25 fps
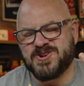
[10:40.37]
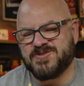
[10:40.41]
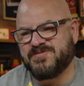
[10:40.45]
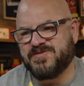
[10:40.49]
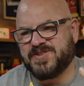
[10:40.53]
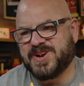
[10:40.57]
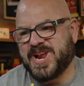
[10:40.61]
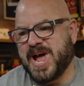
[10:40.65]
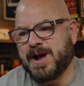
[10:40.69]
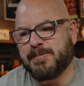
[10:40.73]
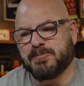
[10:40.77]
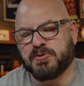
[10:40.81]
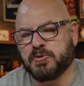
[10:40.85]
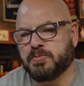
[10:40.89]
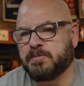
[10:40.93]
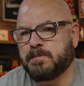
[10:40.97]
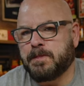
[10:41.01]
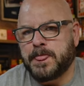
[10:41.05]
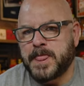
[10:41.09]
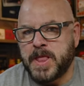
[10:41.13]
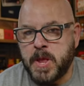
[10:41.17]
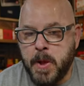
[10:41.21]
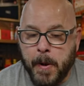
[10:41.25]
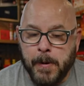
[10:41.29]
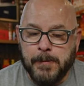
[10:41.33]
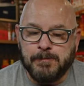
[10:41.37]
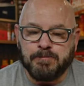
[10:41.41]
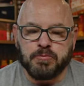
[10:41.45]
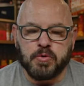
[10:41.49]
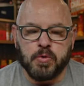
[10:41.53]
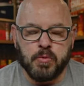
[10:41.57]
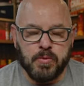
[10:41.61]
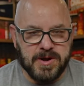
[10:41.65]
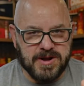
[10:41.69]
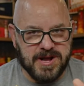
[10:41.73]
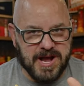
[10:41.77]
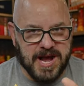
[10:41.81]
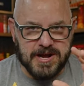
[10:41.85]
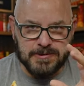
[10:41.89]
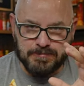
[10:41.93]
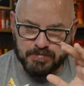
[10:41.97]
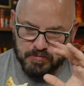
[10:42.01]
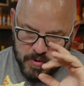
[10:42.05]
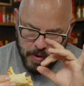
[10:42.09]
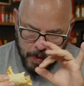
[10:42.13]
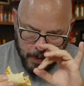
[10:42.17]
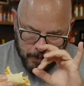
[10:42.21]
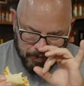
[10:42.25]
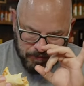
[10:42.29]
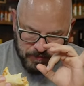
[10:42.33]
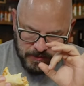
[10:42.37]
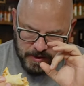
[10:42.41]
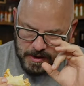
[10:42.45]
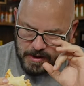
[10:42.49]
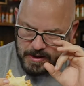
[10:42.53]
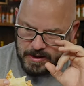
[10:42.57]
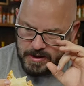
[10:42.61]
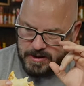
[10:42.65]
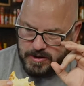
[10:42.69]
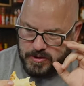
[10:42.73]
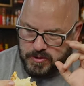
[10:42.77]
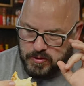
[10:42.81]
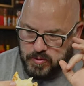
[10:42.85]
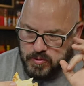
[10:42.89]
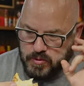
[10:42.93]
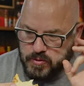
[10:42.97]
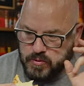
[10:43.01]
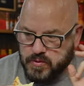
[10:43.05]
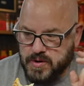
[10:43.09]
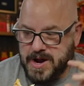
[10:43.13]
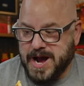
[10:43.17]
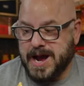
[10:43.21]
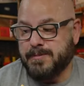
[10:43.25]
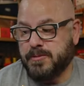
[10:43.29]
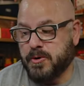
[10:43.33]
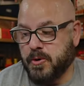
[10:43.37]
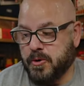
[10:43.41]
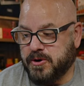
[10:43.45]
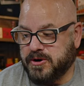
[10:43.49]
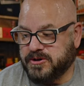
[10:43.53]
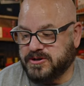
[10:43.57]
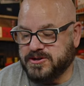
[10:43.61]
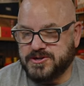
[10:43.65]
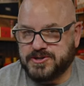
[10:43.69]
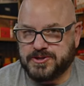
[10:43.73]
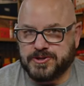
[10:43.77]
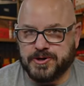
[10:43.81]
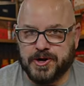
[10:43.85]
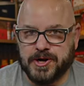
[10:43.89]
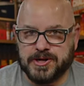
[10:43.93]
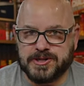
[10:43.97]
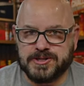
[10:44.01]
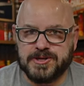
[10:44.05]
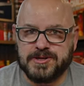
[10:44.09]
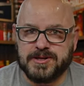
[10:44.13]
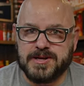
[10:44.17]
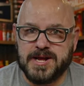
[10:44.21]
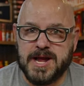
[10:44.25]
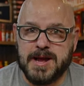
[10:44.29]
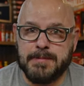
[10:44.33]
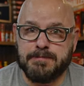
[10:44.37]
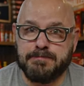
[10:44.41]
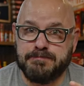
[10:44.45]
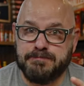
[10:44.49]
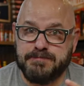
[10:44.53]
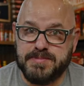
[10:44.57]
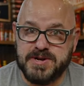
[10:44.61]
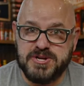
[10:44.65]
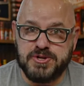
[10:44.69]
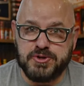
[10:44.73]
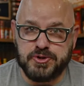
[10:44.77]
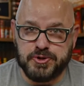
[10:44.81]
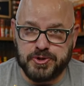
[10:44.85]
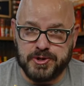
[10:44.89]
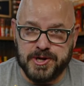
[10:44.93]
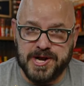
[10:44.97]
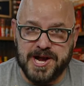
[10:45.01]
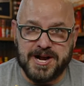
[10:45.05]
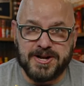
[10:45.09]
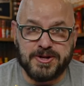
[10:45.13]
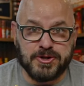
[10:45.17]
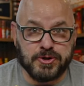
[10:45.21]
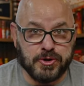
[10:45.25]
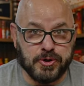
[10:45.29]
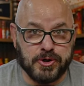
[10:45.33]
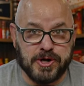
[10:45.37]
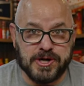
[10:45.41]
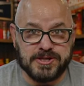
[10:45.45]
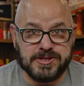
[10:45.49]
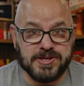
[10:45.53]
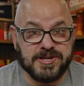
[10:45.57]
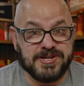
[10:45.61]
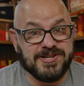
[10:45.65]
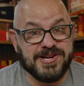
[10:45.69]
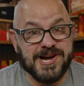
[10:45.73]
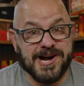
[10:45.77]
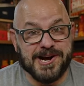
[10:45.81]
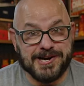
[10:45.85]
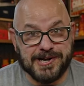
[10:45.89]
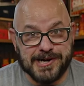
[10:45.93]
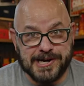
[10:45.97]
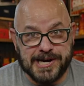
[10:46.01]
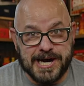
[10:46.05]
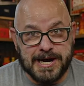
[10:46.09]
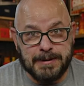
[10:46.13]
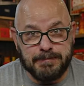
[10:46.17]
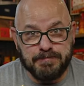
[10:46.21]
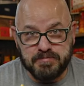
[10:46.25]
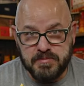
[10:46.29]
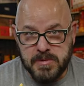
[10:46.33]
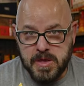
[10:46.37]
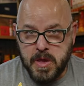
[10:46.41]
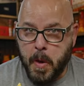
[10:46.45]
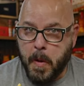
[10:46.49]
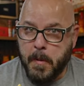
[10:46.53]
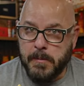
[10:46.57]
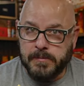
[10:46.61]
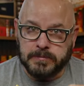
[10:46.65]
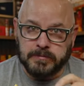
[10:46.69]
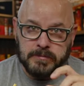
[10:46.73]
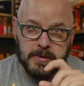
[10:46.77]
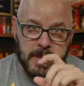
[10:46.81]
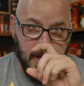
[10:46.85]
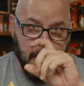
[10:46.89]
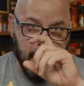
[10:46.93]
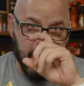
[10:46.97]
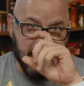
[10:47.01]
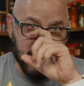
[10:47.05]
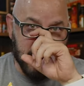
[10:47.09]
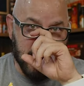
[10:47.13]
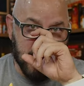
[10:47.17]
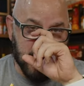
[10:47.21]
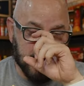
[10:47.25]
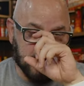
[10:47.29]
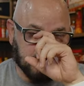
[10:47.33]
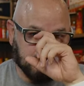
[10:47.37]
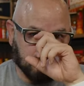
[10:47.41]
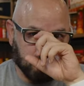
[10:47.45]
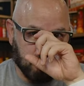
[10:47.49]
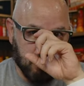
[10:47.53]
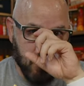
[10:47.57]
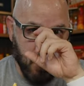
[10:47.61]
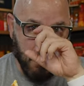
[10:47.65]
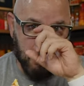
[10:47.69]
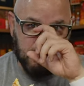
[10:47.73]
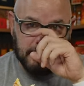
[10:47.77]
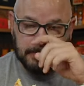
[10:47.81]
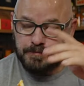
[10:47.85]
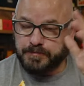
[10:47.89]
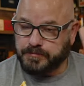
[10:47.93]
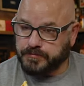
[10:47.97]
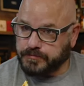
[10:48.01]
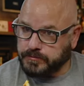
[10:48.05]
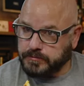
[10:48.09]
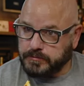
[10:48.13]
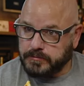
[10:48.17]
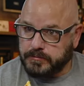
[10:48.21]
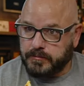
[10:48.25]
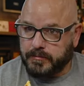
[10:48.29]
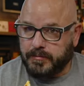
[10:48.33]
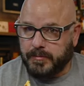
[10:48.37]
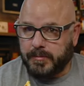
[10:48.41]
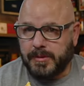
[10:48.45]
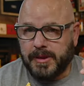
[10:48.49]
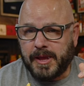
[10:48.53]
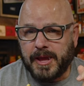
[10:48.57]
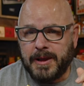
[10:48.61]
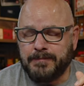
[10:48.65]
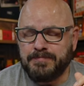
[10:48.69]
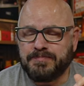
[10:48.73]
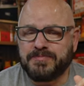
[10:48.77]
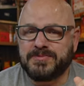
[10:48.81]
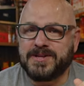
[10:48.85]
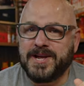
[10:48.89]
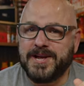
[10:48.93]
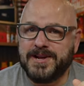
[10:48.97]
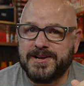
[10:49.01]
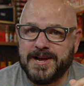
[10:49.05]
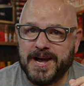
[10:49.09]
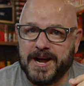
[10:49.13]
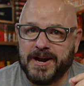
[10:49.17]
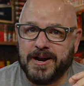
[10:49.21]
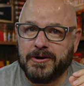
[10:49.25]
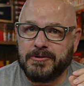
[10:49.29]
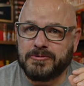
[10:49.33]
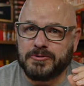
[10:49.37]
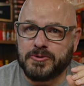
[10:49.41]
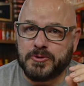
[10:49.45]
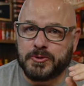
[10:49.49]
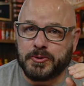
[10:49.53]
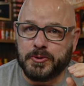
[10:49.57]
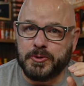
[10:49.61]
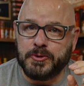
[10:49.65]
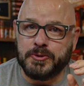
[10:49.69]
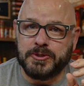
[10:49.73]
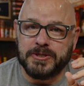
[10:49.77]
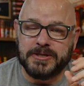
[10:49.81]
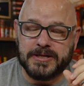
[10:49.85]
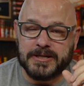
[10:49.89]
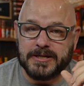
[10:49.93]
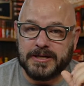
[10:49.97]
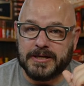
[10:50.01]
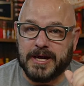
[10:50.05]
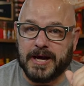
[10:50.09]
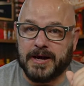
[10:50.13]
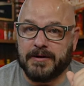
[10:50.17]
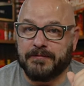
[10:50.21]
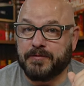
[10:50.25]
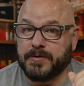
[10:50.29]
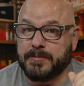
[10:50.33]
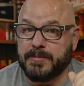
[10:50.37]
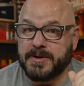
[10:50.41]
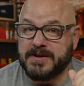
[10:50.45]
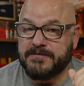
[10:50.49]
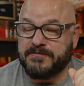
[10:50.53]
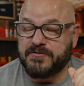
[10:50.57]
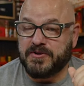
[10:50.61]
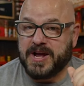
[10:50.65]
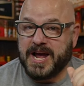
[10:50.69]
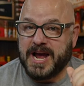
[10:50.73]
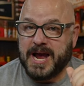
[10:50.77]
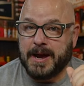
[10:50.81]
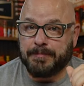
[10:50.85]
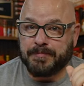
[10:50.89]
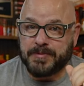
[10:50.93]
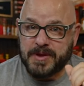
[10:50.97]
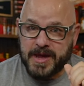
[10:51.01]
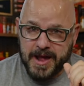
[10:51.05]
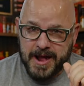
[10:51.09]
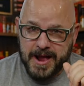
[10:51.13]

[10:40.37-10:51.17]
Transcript: phenomenal. Well, guys, grab a hold of these sauces at beachshacksauces.com and um, say hello to Susie uh, for me if you can.